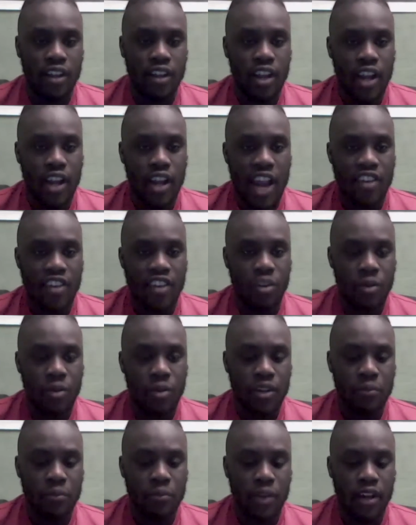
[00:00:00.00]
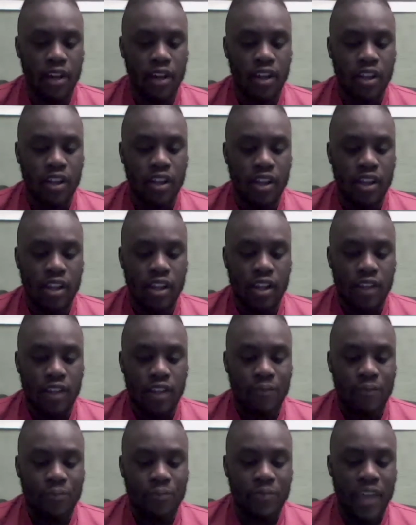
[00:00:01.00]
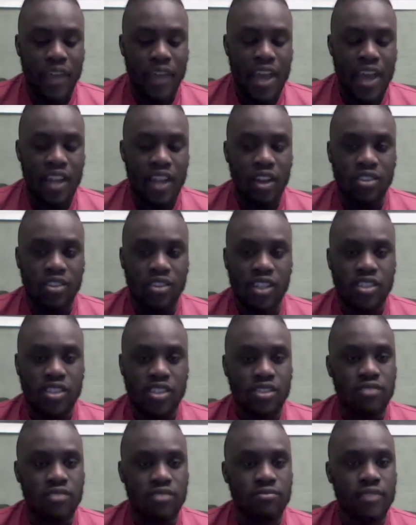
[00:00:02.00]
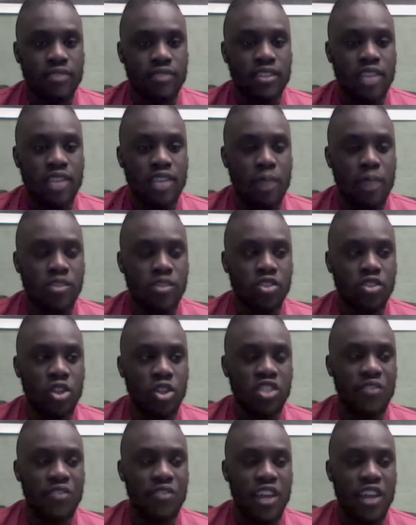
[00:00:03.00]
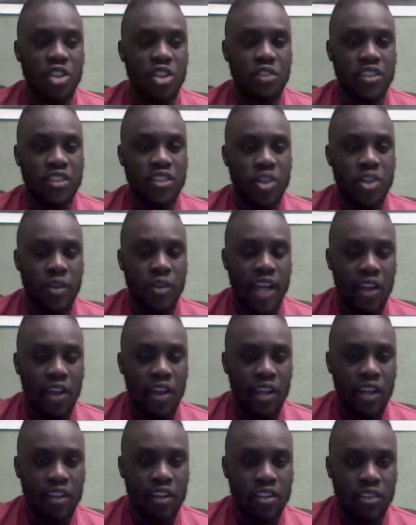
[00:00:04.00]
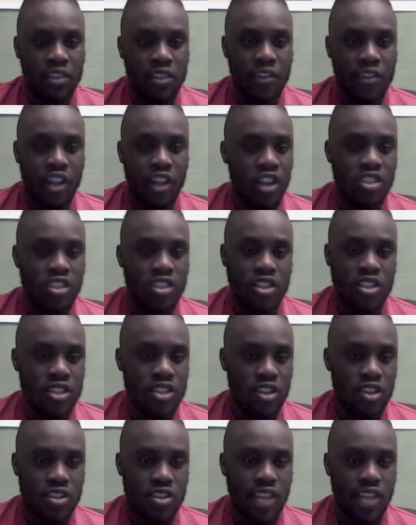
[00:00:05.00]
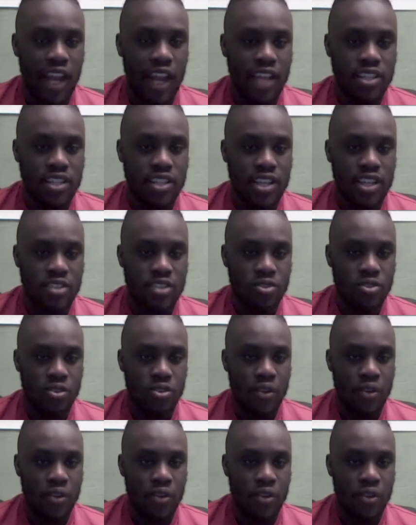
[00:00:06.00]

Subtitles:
Carry on winning. But yeah, no, just in terms of. So, who do you think's going down then? You think is it going to stay like as it is, or?